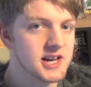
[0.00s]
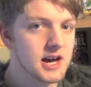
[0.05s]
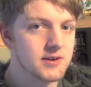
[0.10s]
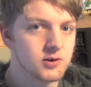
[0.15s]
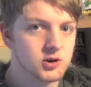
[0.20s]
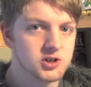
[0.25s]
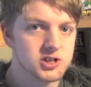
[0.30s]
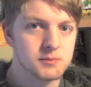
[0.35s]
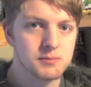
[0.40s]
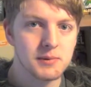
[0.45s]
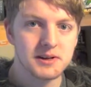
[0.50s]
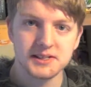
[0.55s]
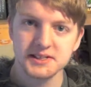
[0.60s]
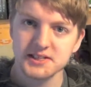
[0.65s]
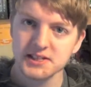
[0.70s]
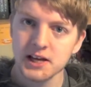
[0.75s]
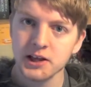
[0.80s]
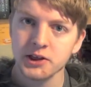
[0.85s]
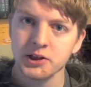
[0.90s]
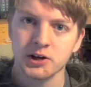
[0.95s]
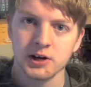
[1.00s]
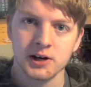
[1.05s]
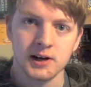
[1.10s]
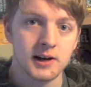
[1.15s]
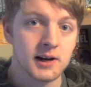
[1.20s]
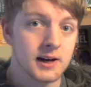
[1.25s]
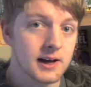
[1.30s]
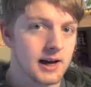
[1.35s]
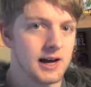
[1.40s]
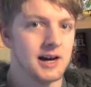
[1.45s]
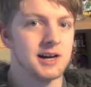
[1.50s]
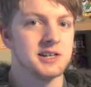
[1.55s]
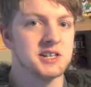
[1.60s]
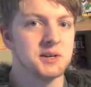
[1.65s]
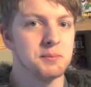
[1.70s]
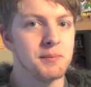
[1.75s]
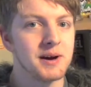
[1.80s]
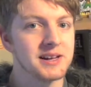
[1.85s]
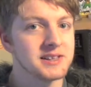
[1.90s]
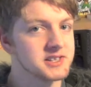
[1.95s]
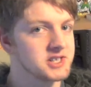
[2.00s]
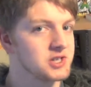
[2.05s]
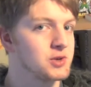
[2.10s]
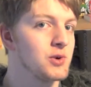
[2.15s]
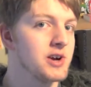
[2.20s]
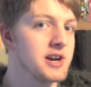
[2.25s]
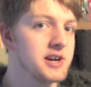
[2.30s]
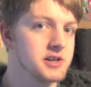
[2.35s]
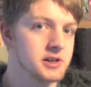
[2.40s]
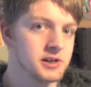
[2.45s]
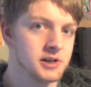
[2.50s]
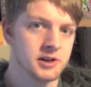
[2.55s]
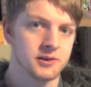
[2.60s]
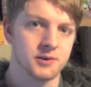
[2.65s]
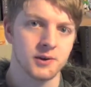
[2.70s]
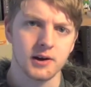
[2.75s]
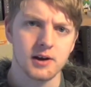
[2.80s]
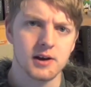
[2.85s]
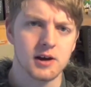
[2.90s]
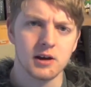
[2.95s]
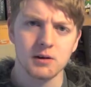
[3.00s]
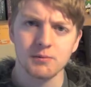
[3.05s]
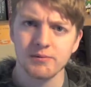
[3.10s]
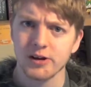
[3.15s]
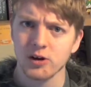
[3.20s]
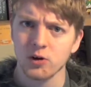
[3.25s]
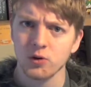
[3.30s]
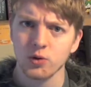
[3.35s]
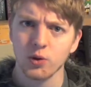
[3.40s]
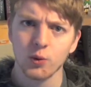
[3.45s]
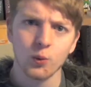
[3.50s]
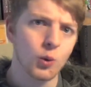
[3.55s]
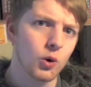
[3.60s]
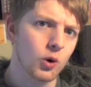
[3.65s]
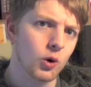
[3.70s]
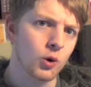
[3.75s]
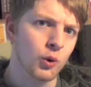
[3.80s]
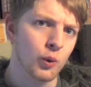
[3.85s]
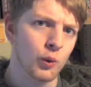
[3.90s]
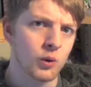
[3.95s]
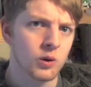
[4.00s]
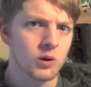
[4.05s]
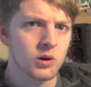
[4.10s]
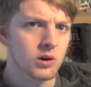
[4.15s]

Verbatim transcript: Davos and Melisandre, and Mance Rayder, the King Beyond the Wall.